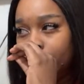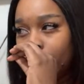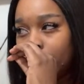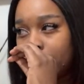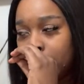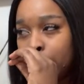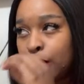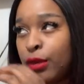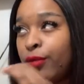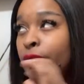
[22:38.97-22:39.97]
Excuse
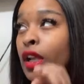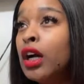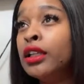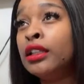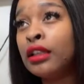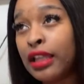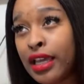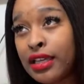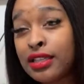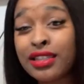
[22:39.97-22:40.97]
me. Unless